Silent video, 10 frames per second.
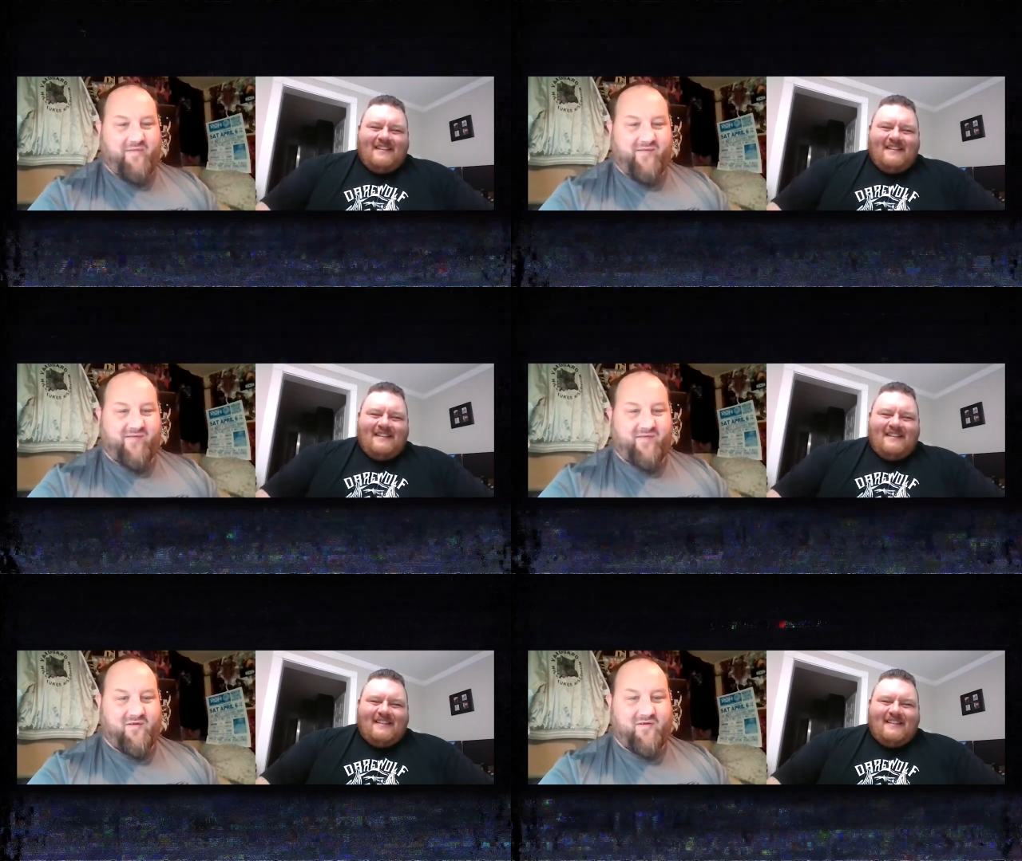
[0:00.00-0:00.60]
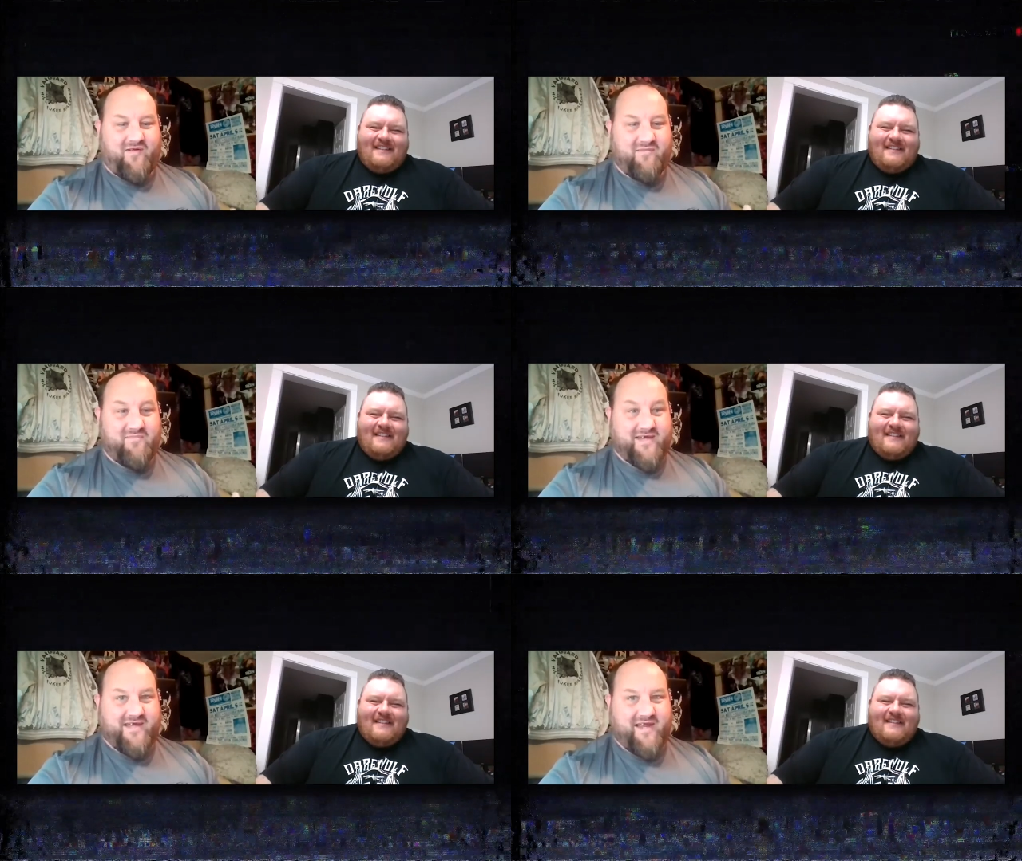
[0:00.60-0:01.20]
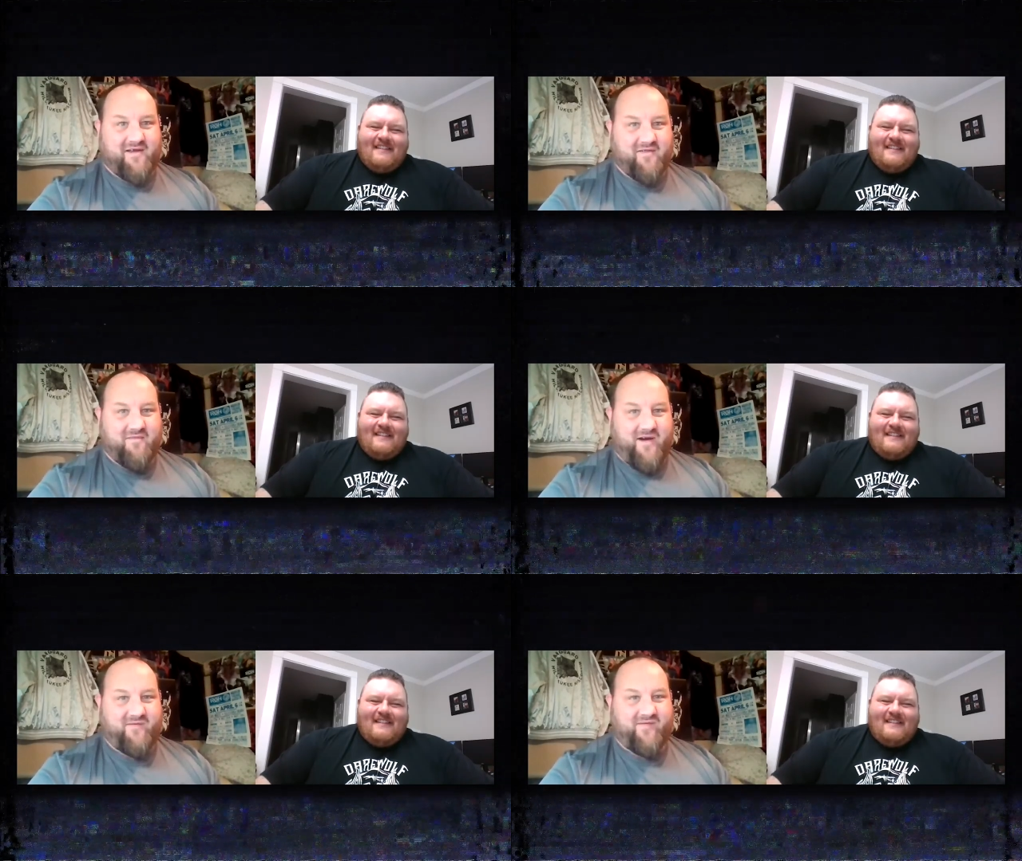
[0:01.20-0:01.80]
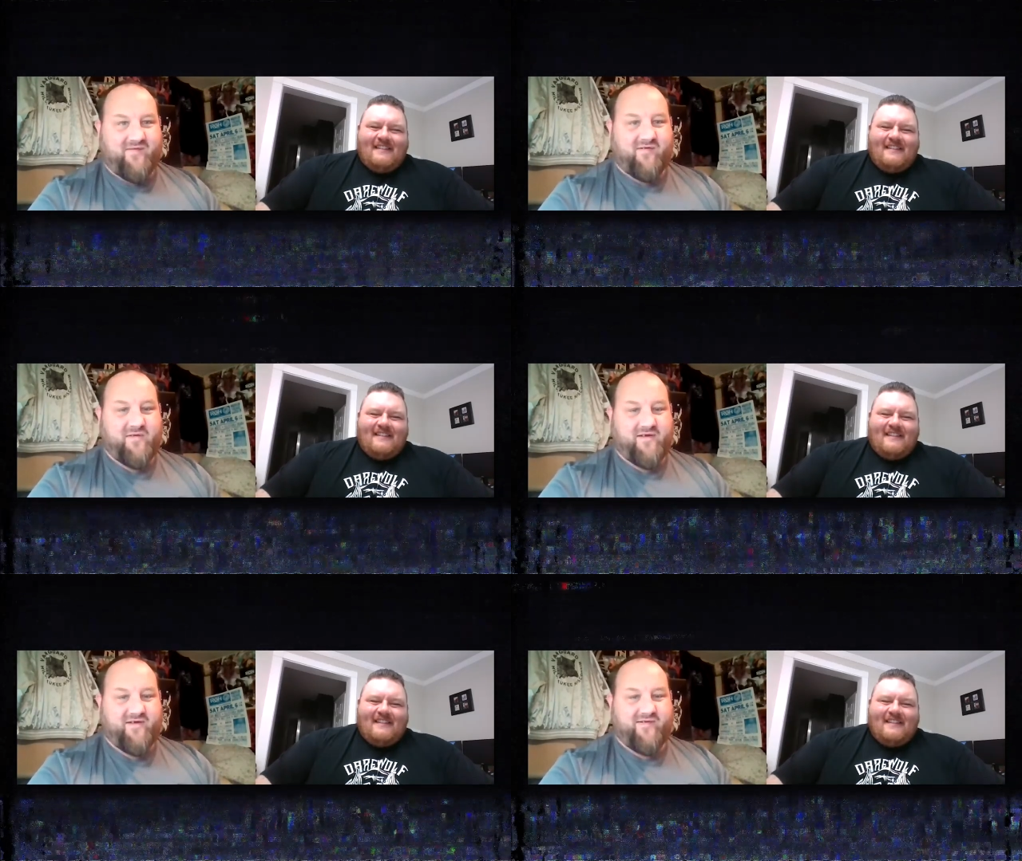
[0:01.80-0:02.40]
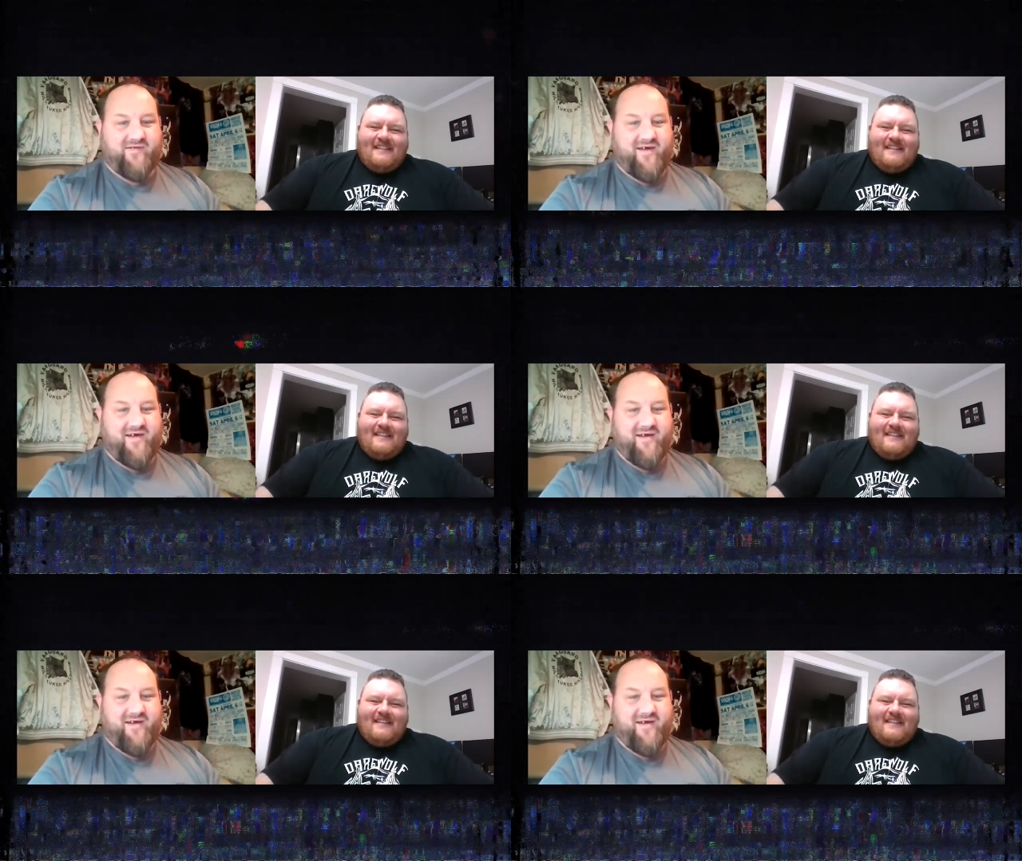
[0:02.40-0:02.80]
Speaker 1: This is literally the beginning of the bouncers because. Uh,